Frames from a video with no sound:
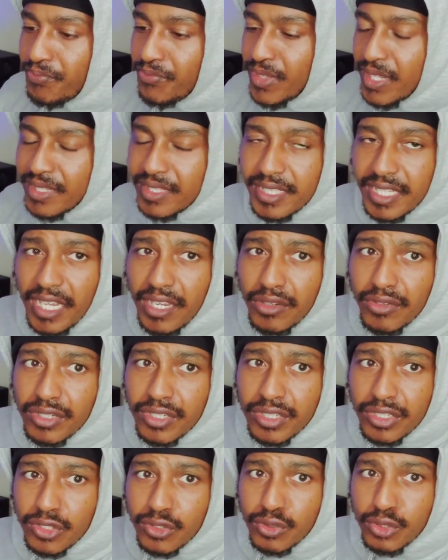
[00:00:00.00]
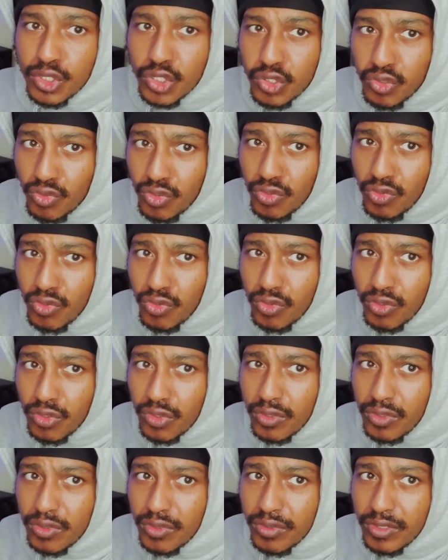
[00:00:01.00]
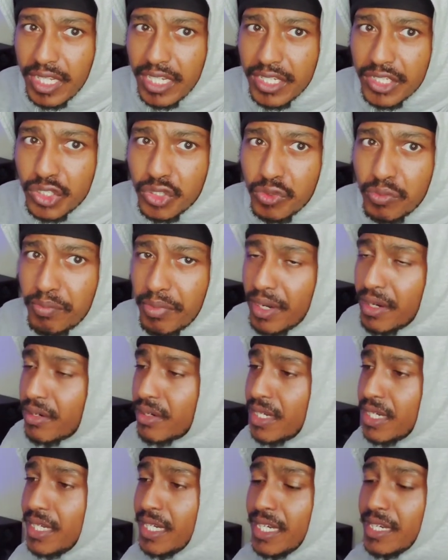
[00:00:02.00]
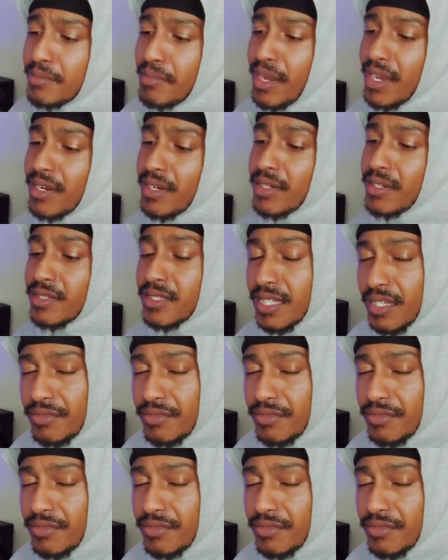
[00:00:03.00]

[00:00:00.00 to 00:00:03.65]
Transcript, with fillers: the sound is so true that you barely need monitors.